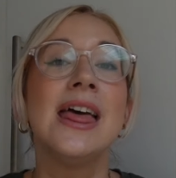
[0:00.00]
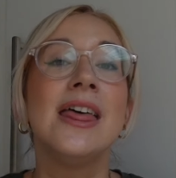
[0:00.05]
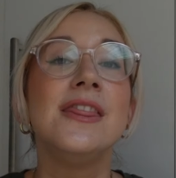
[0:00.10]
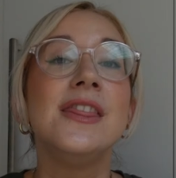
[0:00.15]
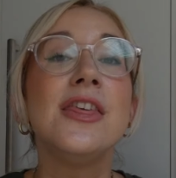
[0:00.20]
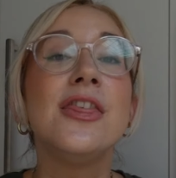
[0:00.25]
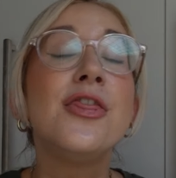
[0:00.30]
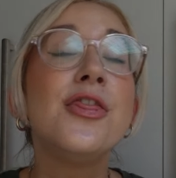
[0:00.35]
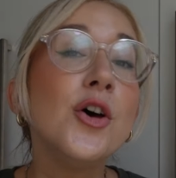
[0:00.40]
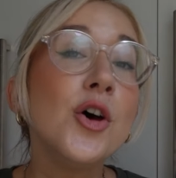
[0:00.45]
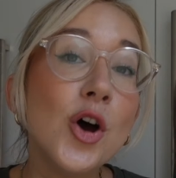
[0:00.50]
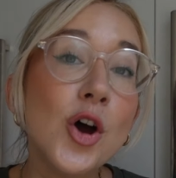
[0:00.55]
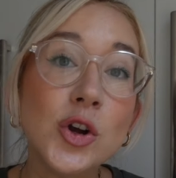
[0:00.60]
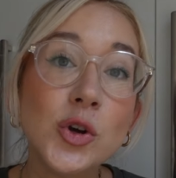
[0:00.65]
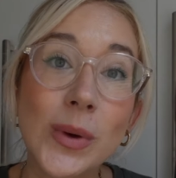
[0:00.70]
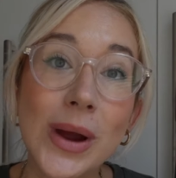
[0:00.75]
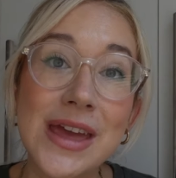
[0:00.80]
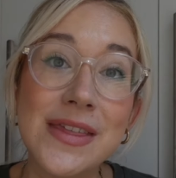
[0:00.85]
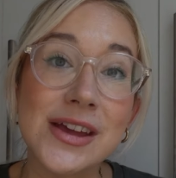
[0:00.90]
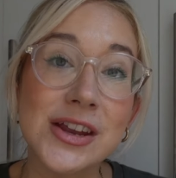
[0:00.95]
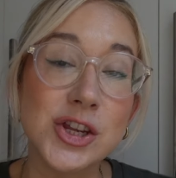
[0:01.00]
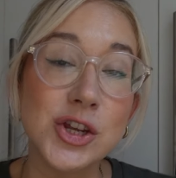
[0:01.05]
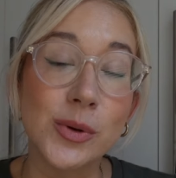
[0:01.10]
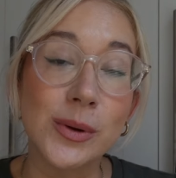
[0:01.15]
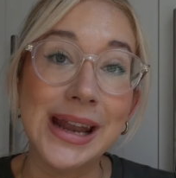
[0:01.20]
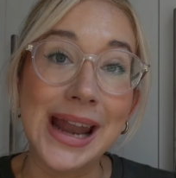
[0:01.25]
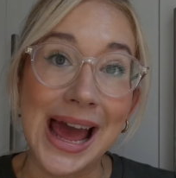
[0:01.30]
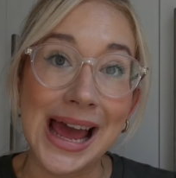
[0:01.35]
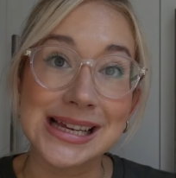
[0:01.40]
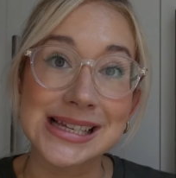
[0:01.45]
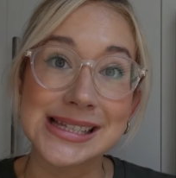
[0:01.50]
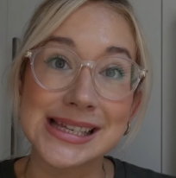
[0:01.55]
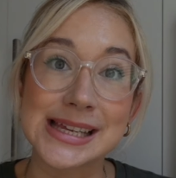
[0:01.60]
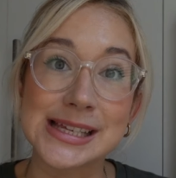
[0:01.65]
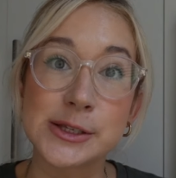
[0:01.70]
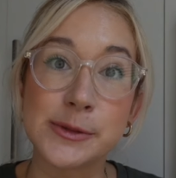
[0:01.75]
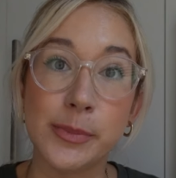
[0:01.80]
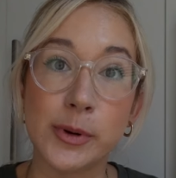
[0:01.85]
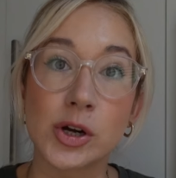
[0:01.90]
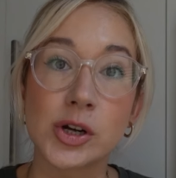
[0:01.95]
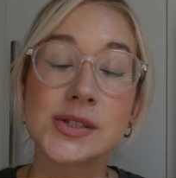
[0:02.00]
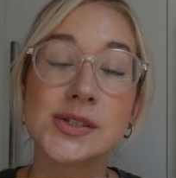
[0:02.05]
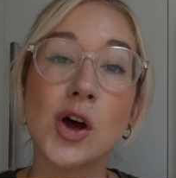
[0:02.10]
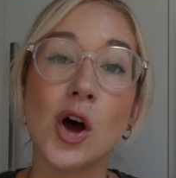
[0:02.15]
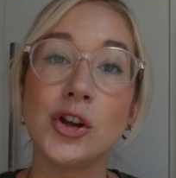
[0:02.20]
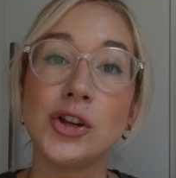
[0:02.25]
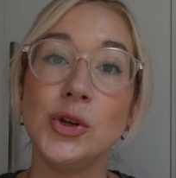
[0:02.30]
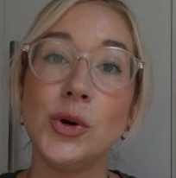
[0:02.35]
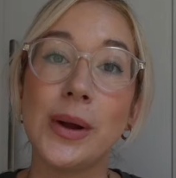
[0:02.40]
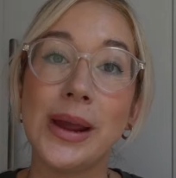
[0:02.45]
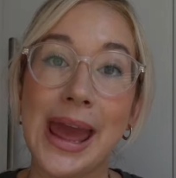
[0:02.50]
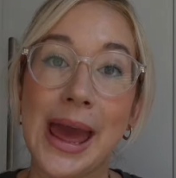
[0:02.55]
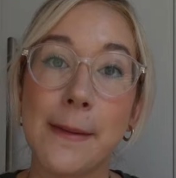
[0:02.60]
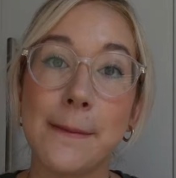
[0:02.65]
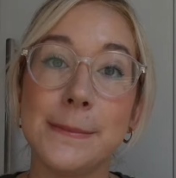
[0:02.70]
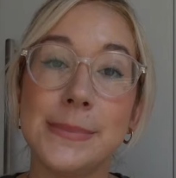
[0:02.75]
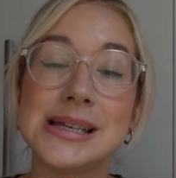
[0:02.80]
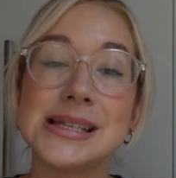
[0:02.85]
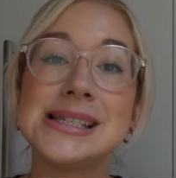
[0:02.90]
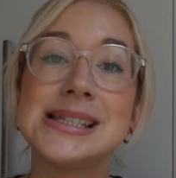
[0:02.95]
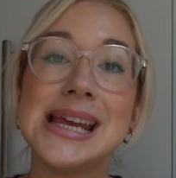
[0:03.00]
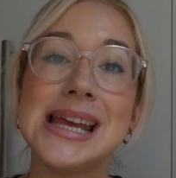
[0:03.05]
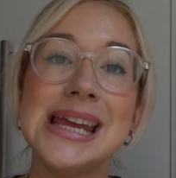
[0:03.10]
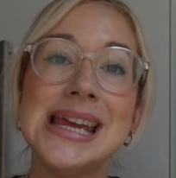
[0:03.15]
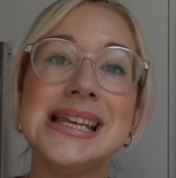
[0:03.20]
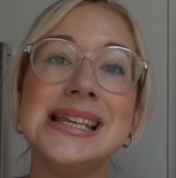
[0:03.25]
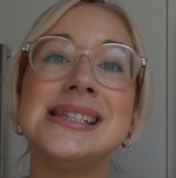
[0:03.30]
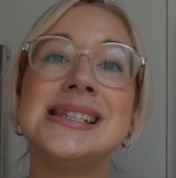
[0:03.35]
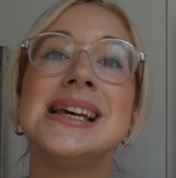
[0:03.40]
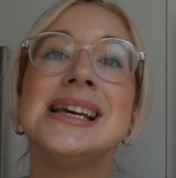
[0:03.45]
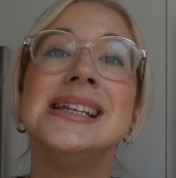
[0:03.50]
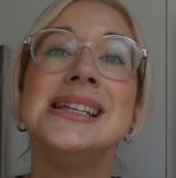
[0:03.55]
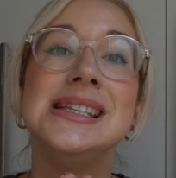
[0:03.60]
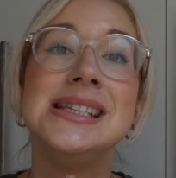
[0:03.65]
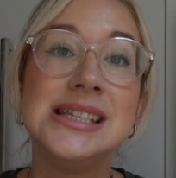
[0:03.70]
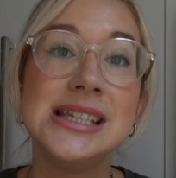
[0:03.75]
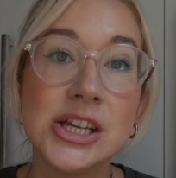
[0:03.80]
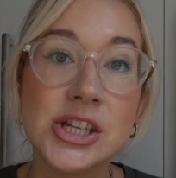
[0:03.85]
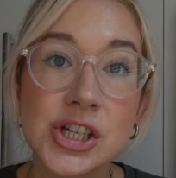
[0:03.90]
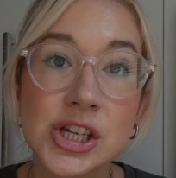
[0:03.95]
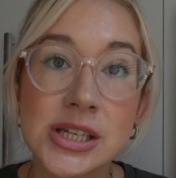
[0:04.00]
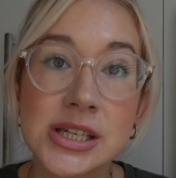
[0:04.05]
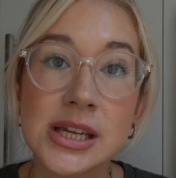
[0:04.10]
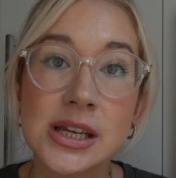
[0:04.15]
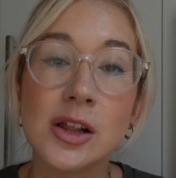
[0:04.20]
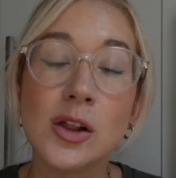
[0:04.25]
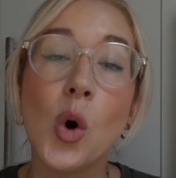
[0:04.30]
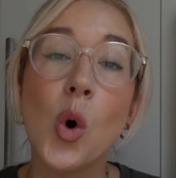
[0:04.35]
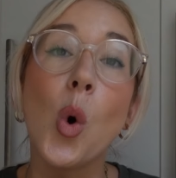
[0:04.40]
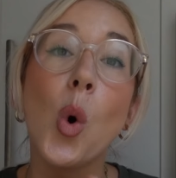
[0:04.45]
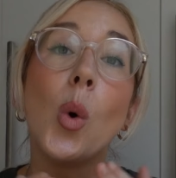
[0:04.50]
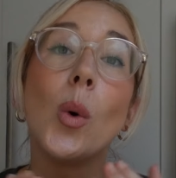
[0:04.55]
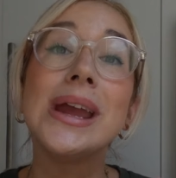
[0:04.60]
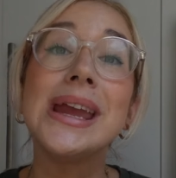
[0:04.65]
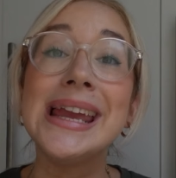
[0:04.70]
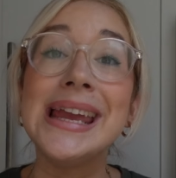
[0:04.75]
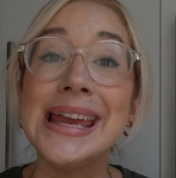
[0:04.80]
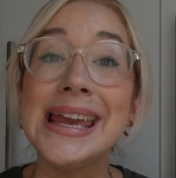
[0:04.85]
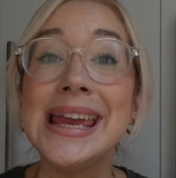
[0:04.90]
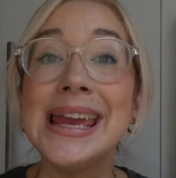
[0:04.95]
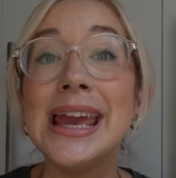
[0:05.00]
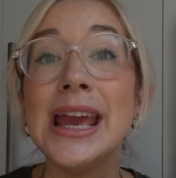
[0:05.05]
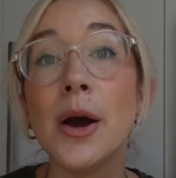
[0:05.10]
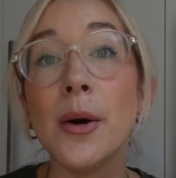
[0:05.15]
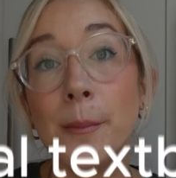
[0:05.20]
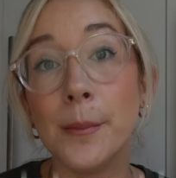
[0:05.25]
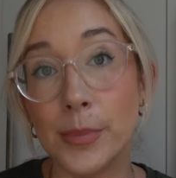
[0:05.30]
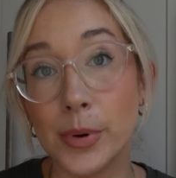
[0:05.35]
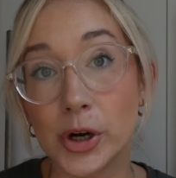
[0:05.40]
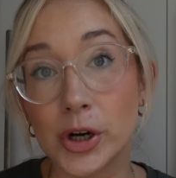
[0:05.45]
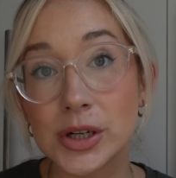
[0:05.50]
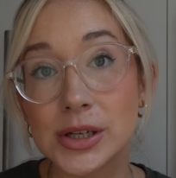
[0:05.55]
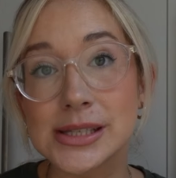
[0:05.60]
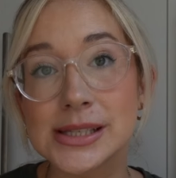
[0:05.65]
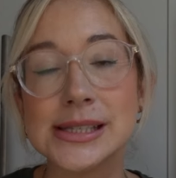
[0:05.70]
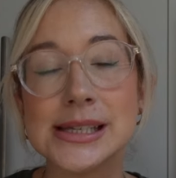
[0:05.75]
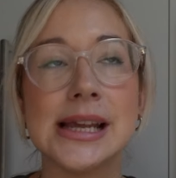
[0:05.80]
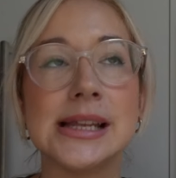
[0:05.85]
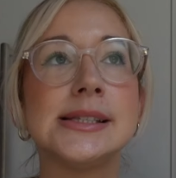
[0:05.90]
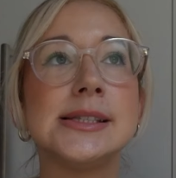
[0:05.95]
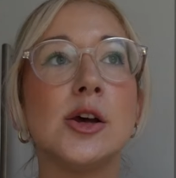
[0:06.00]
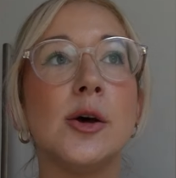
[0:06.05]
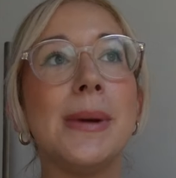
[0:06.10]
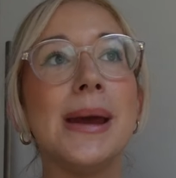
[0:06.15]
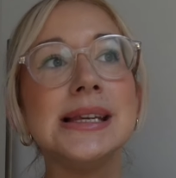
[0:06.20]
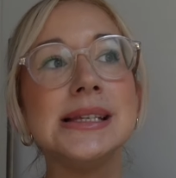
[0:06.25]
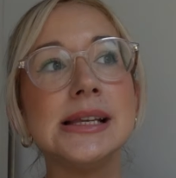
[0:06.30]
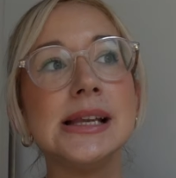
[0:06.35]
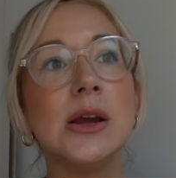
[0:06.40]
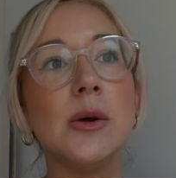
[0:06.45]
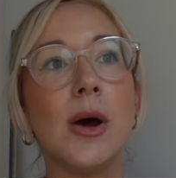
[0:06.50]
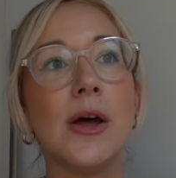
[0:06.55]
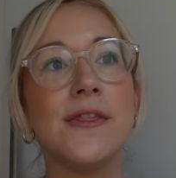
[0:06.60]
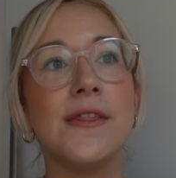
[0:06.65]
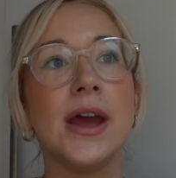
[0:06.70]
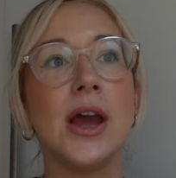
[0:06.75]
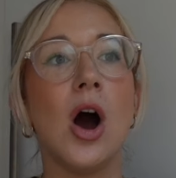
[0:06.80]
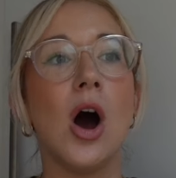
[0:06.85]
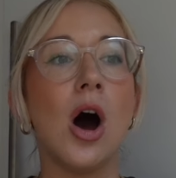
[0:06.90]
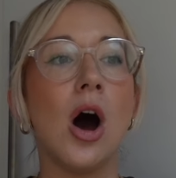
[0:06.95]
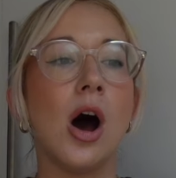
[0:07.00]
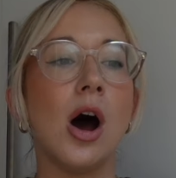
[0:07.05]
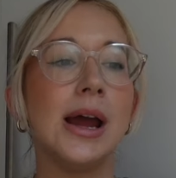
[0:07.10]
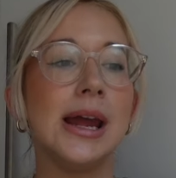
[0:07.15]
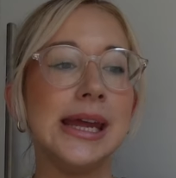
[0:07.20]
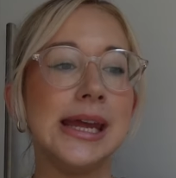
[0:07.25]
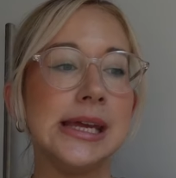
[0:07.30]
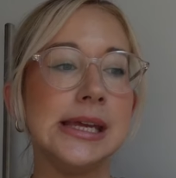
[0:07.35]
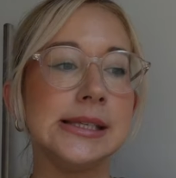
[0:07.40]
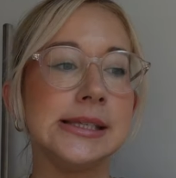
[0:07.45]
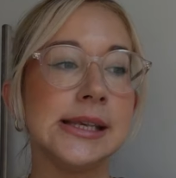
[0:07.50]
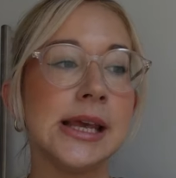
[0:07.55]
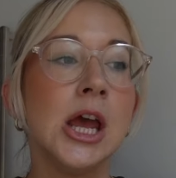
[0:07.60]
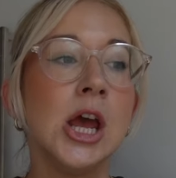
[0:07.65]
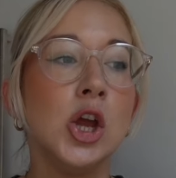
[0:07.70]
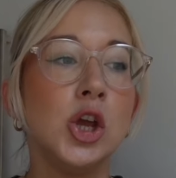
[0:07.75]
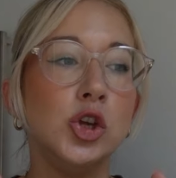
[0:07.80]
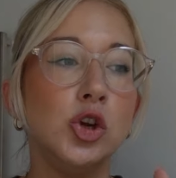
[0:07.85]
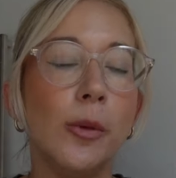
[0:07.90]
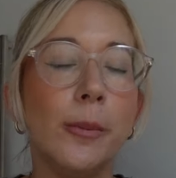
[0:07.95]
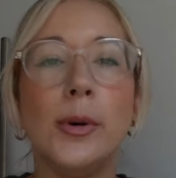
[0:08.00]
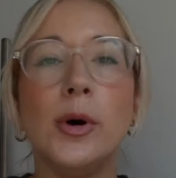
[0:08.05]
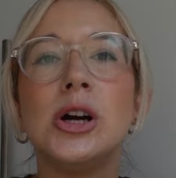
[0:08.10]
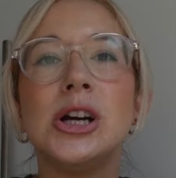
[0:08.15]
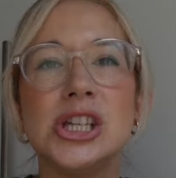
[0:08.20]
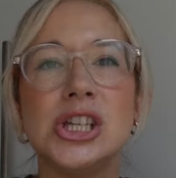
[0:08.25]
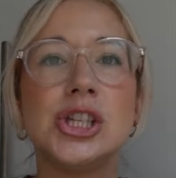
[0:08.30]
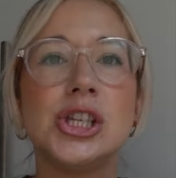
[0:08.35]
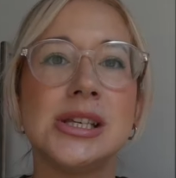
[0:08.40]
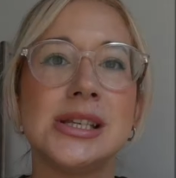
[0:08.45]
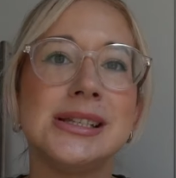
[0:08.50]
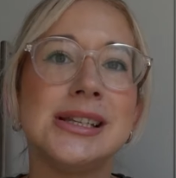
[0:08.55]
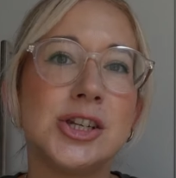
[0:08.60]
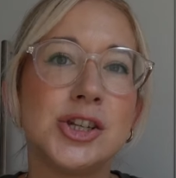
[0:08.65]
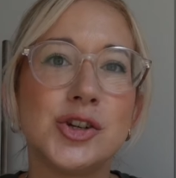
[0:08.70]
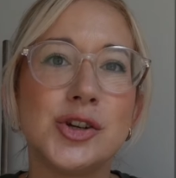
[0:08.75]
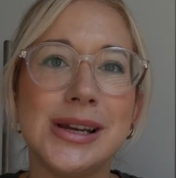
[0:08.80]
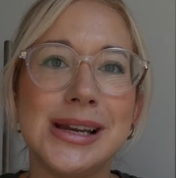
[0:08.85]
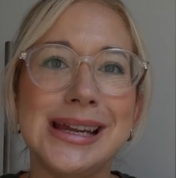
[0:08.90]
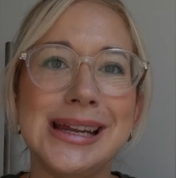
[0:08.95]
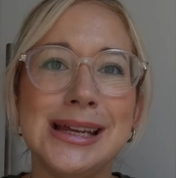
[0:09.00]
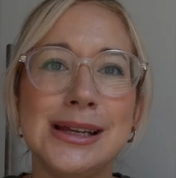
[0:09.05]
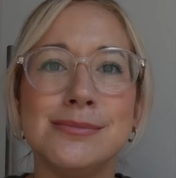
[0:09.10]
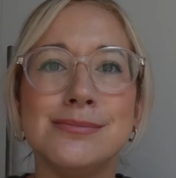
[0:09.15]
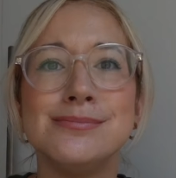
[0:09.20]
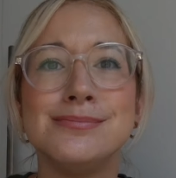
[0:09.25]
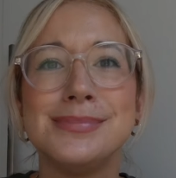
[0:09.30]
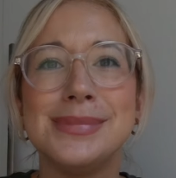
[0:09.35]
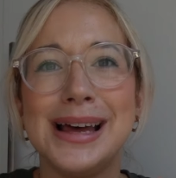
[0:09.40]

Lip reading: The third way that you can access books on your campus is digital or e-books. And so basically what they are is your book is just literally